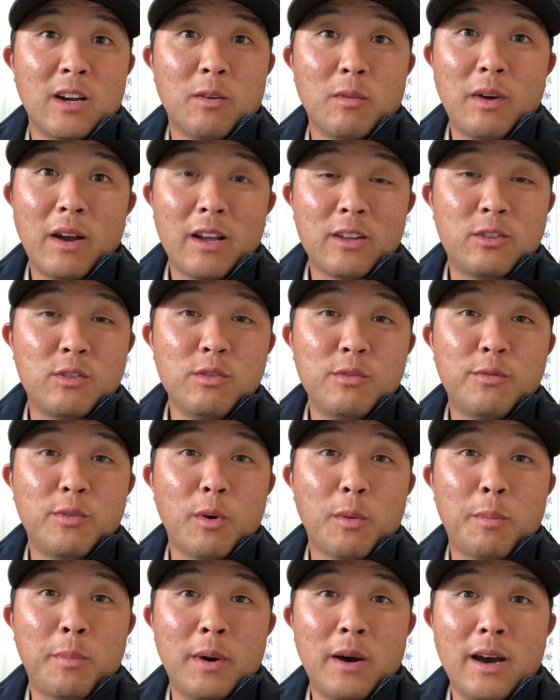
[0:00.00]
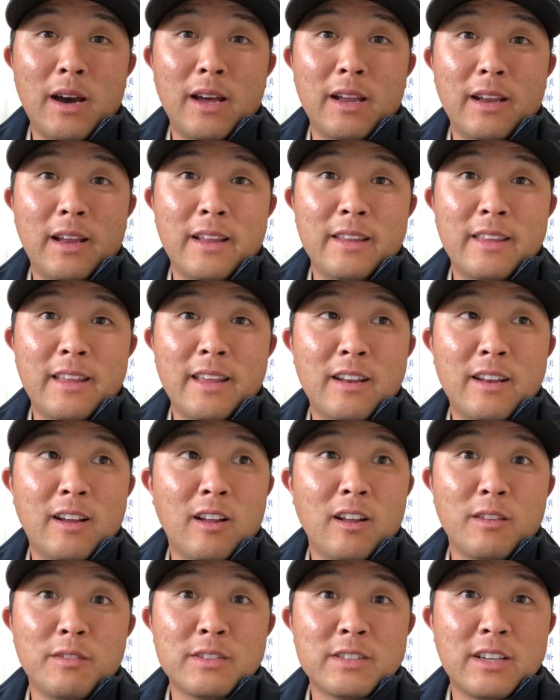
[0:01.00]
right, a 2-foot putt, and
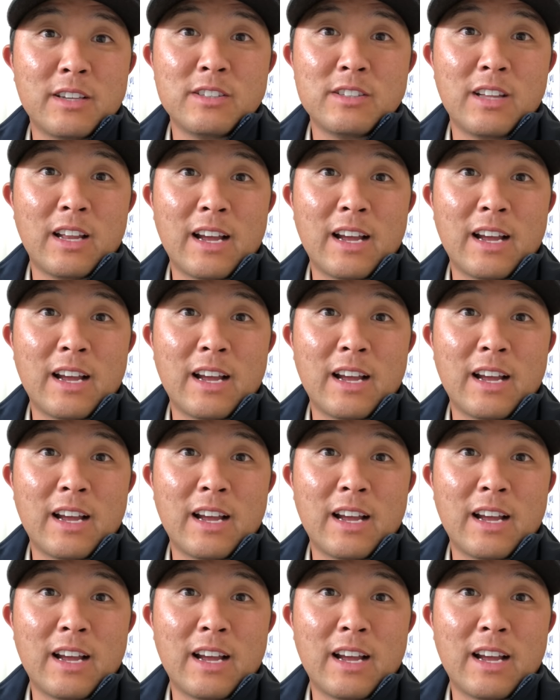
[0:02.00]
all of a sudden you say,